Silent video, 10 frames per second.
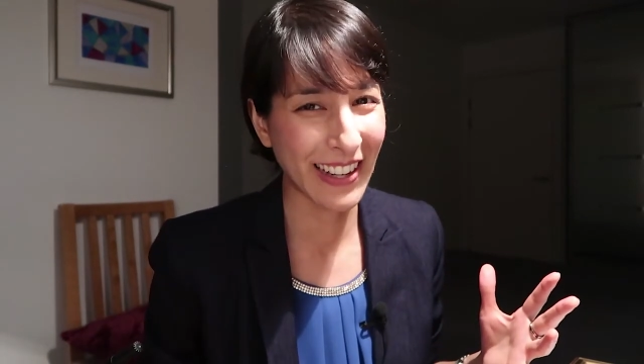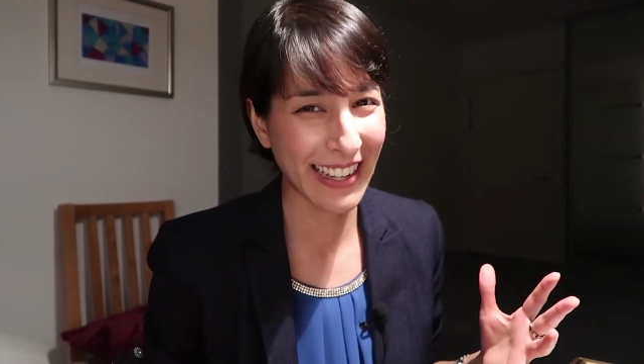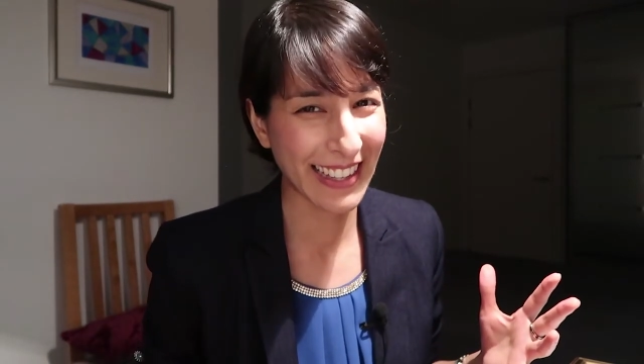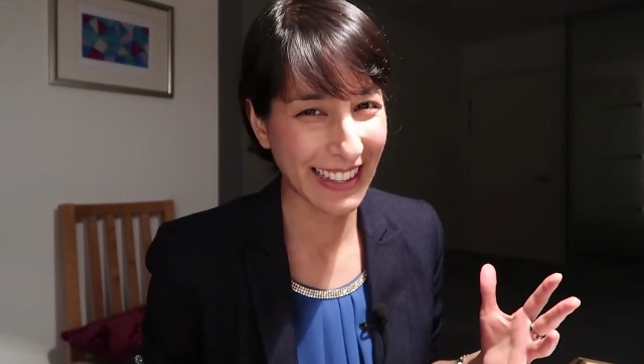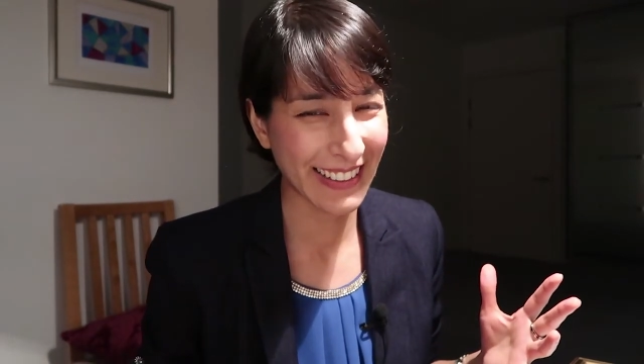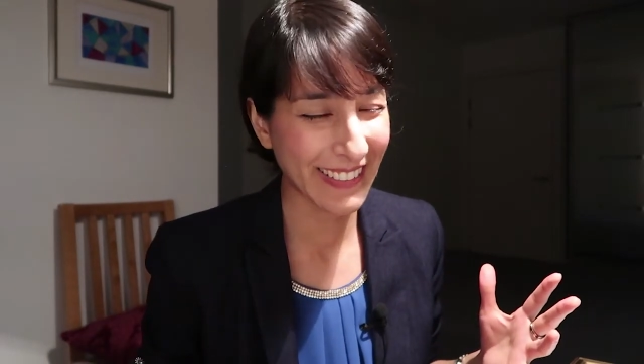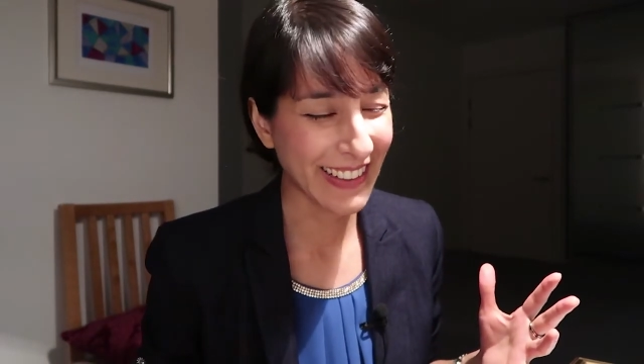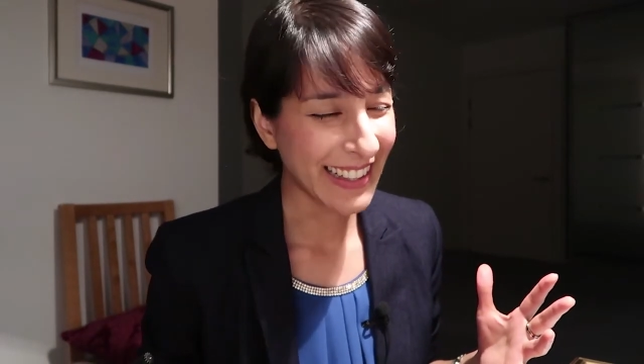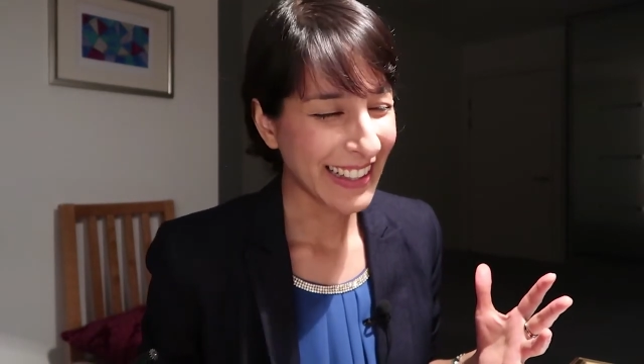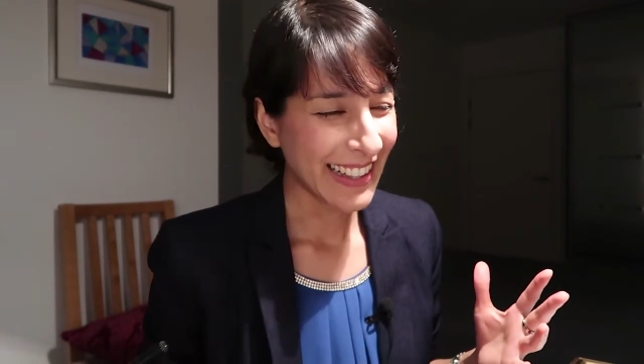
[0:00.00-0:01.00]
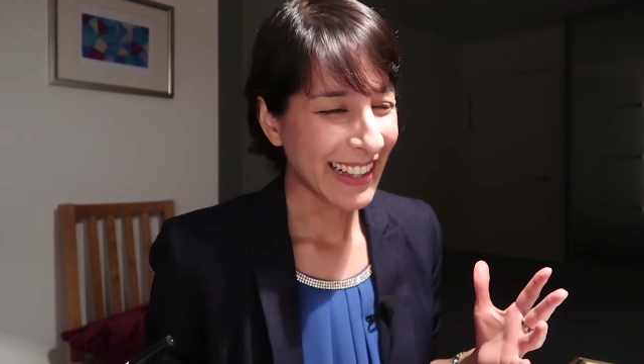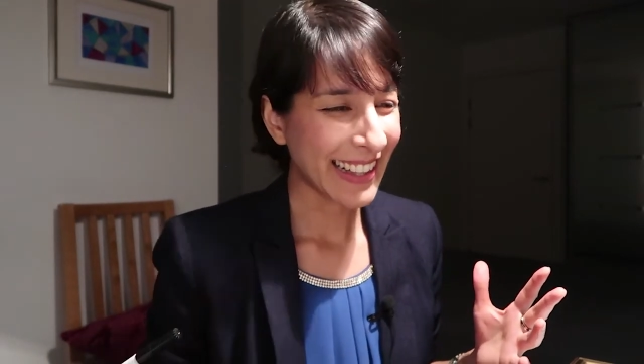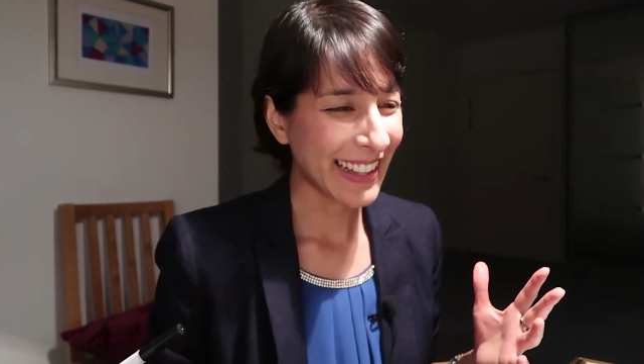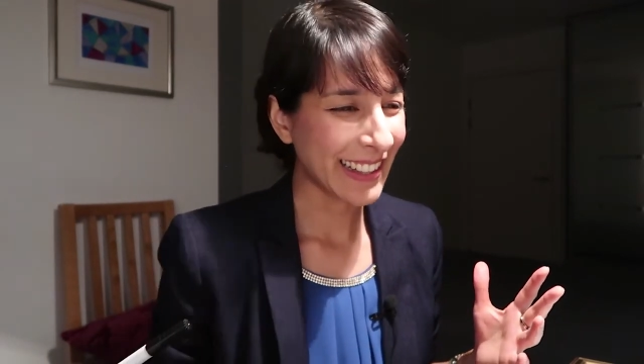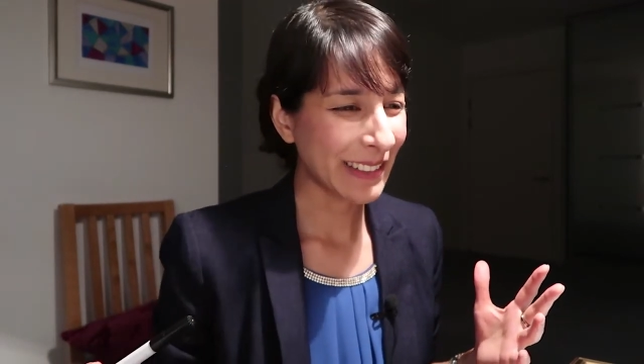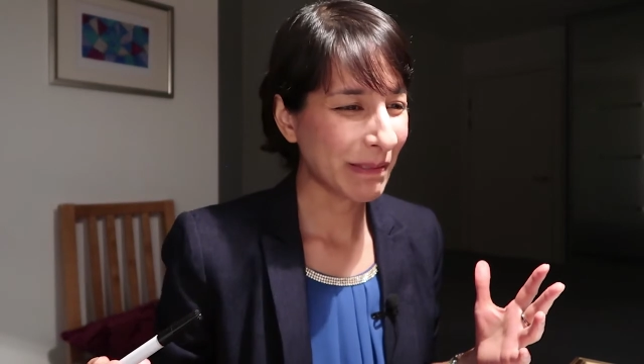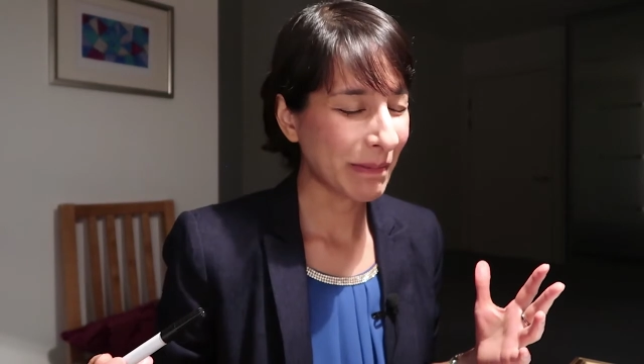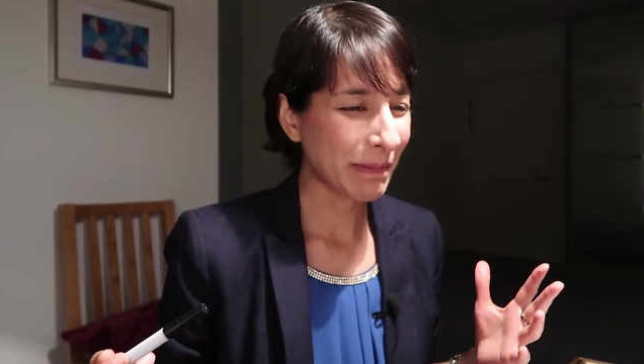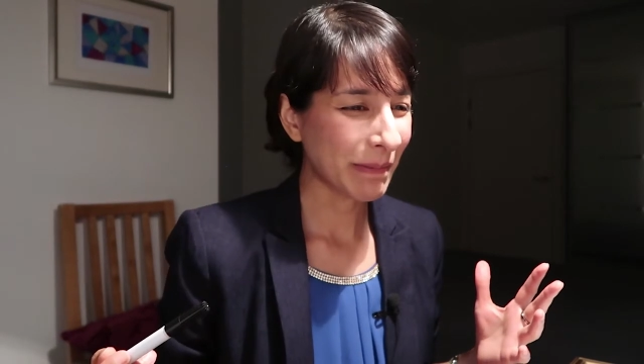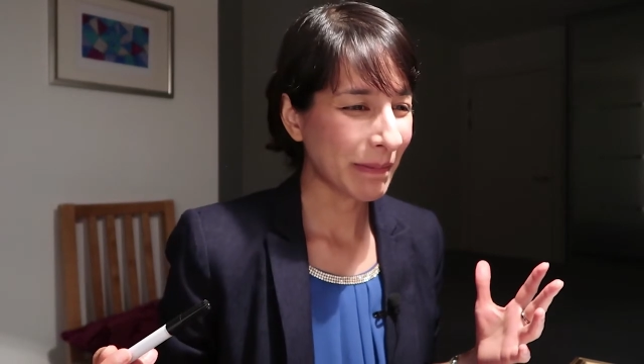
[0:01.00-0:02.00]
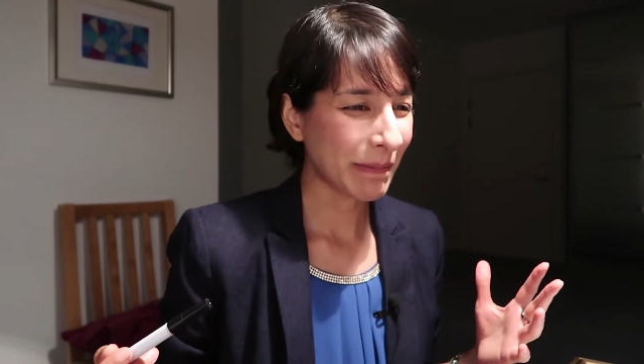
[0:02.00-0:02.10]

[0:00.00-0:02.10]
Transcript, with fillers: right now. Um,